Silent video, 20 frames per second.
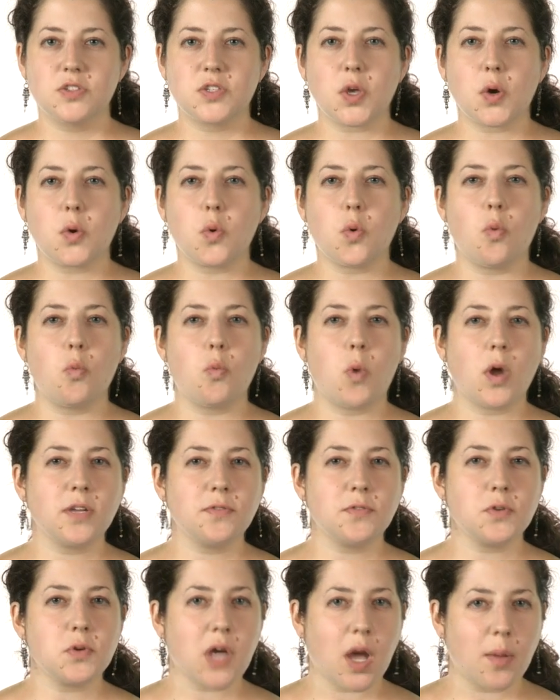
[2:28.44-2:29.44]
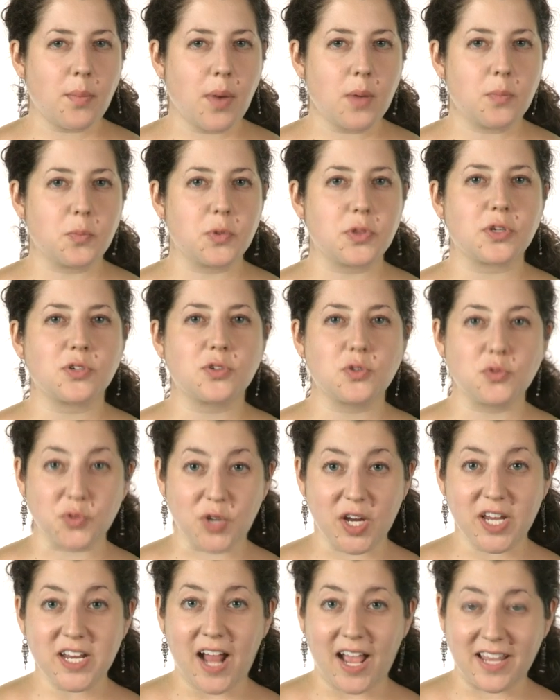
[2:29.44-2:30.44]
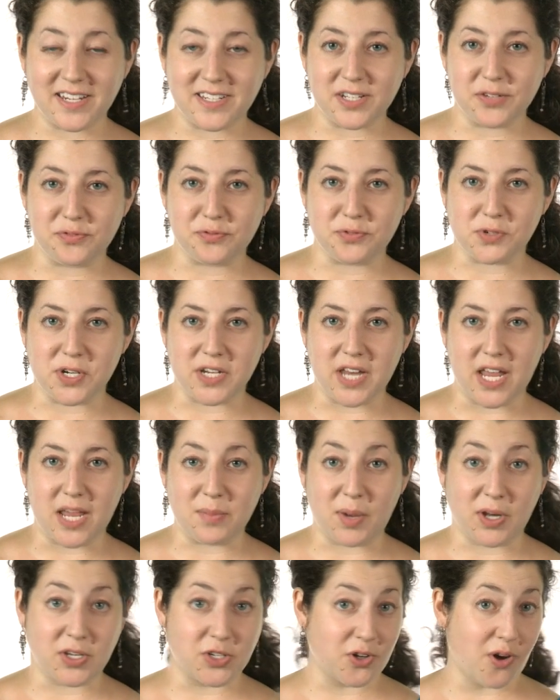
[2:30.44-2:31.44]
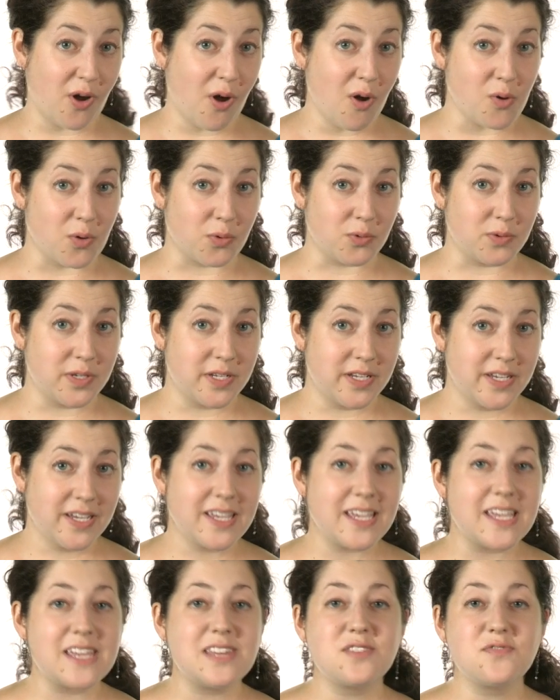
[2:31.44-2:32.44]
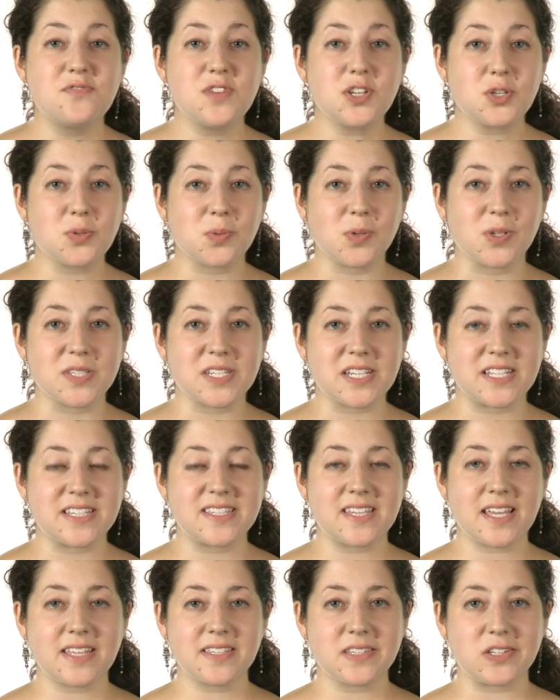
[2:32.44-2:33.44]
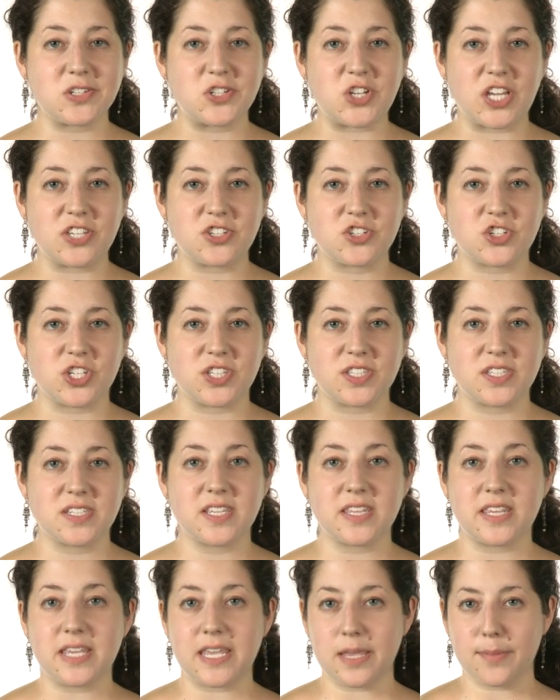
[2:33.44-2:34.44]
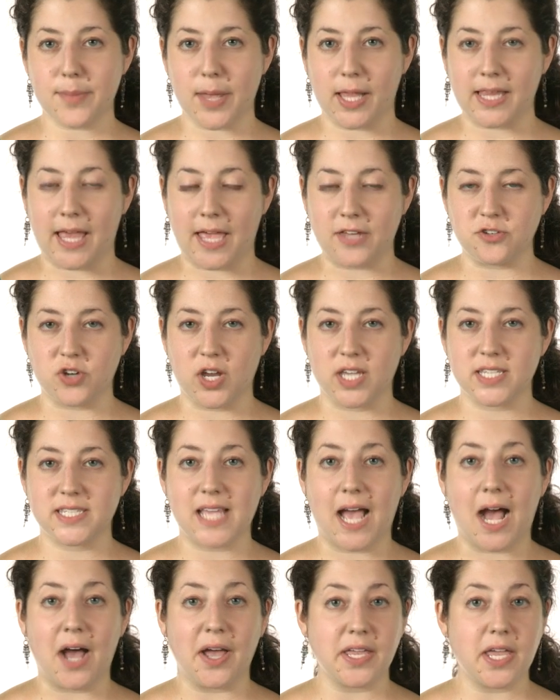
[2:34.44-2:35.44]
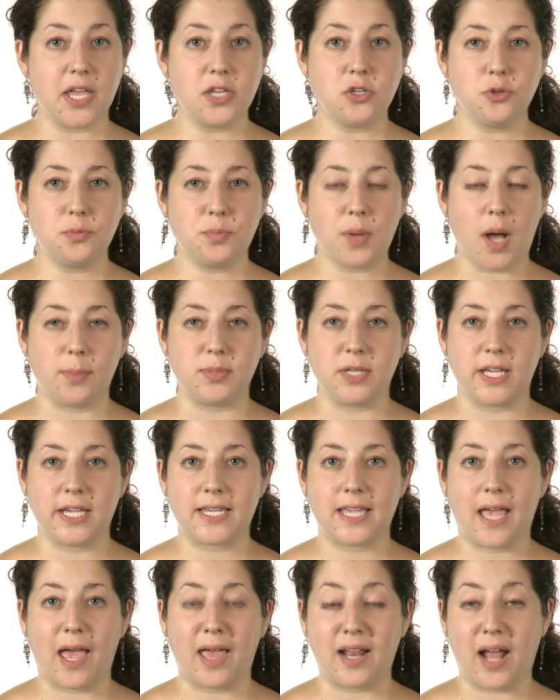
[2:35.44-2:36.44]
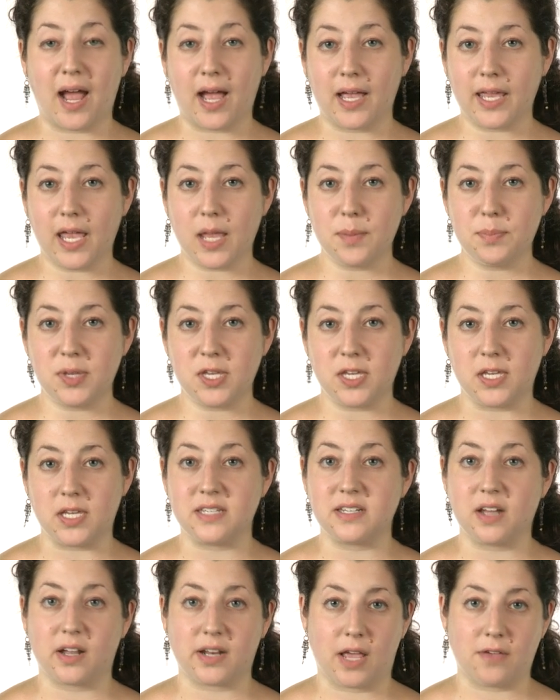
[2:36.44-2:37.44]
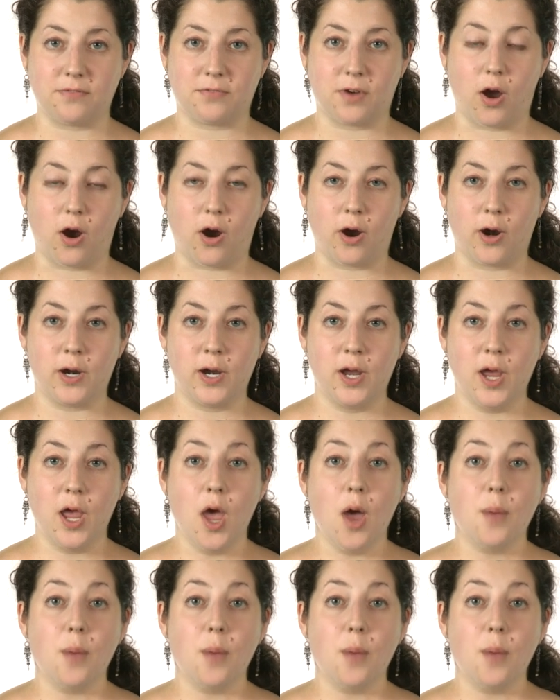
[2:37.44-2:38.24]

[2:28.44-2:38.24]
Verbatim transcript: So what if you come up with a great idea for a name on your own? Individuals can send suggestions to the email address iaupublic at iap.fr.